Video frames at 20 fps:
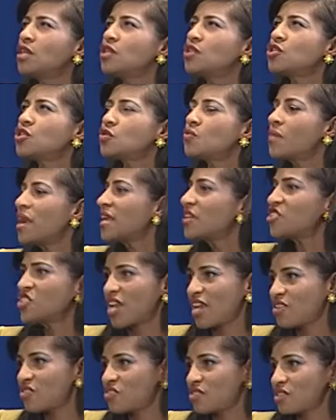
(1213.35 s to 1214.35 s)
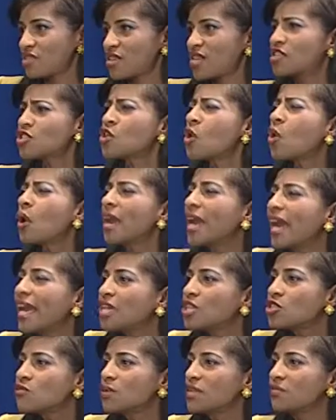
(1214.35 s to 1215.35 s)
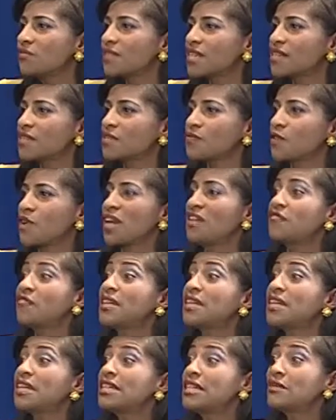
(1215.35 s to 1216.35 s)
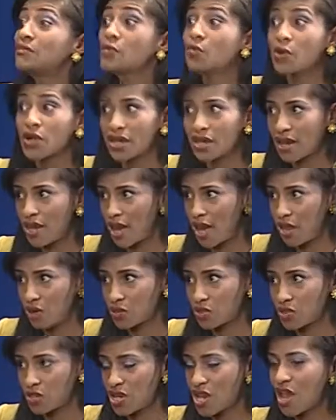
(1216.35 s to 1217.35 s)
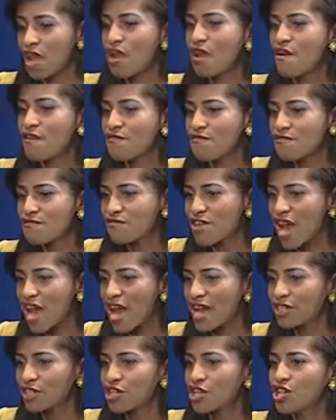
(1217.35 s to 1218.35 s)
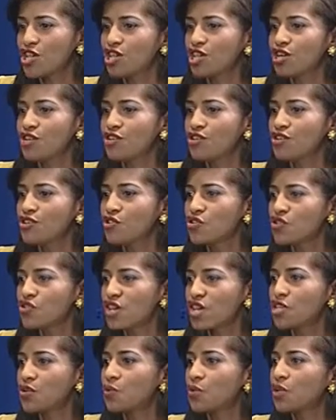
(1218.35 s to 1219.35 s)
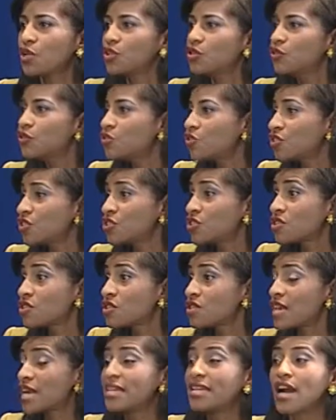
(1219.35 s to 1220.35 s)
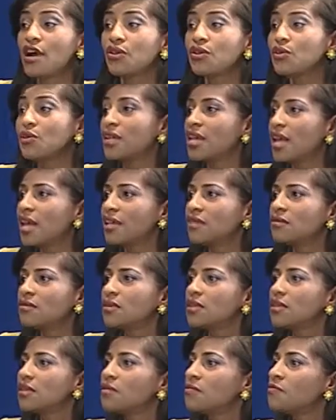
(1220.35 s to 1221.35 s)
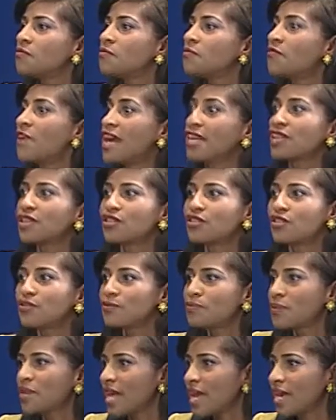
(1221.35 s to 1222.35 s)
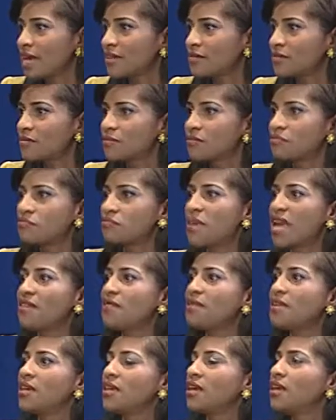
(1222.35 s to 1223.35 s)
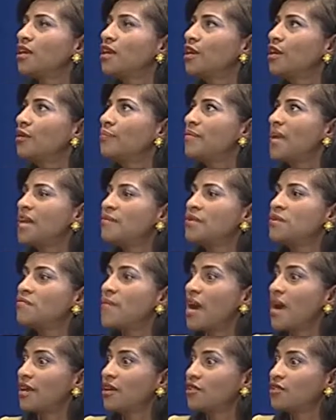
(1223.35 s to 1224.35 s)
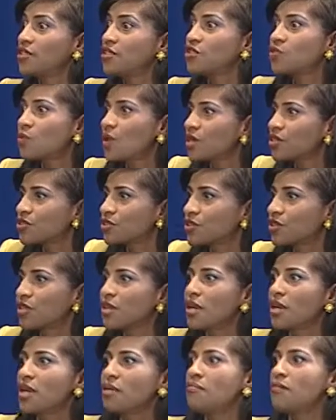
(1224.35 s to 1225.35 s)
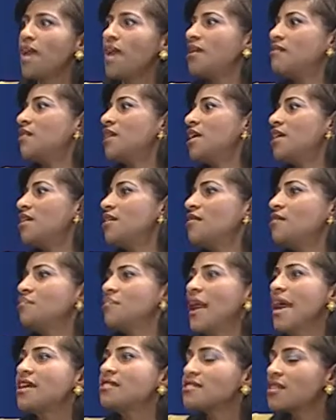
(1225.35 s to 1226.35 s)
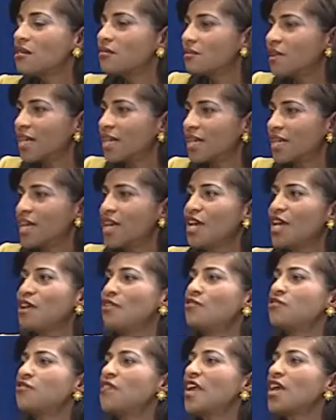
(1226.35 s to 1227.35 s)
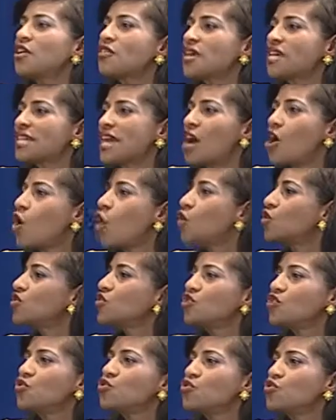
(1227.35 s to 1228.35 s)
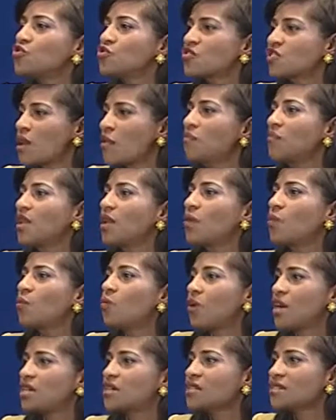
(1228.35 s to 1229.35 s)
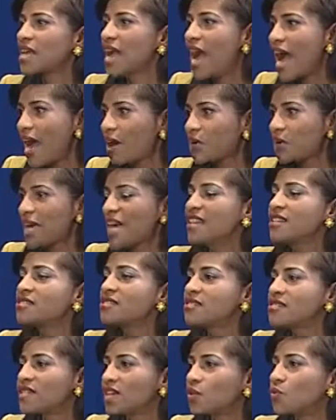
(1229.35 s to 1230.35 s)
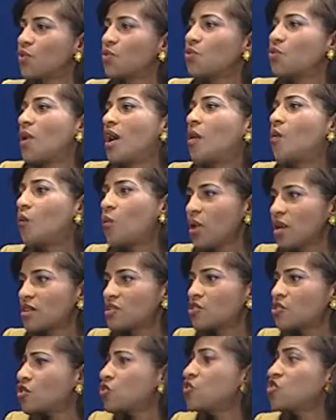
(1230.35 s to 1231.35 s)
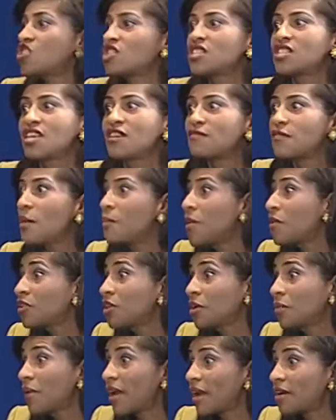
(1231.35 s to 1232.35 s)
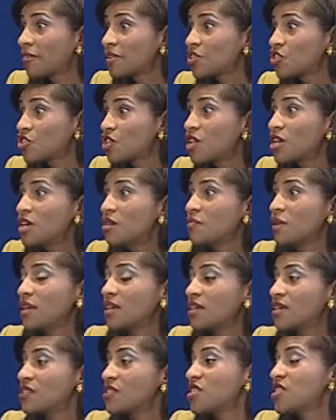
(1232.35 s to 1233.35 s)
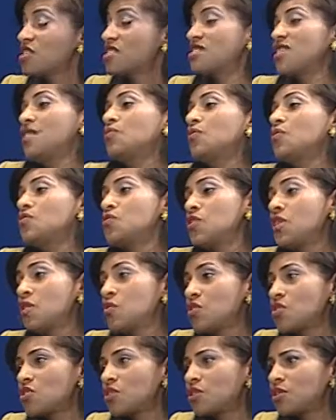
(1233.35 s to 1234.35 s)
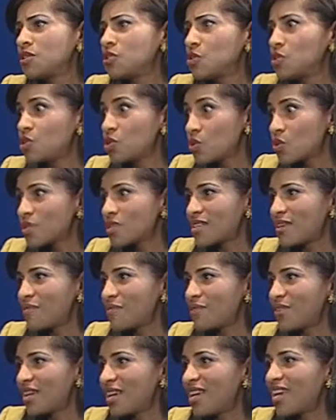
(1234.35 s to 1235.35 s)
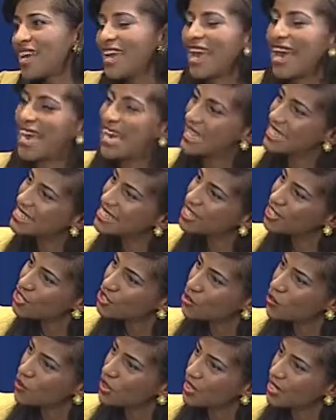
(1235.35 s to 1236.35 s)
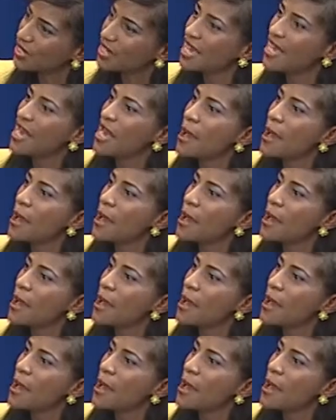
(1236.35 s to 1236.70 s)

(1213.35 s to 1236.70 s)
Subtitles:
to make changes. It's okay to be flexible. If it didn't work out that you say you were going to do the dishes and now you can, find another plan. Maybe buy a dishwasher. Maybe pay somebody. Figure it out until something works out, and stick with what works. Don't just give up on your marriage because he said he was going to do something and he's not doing it.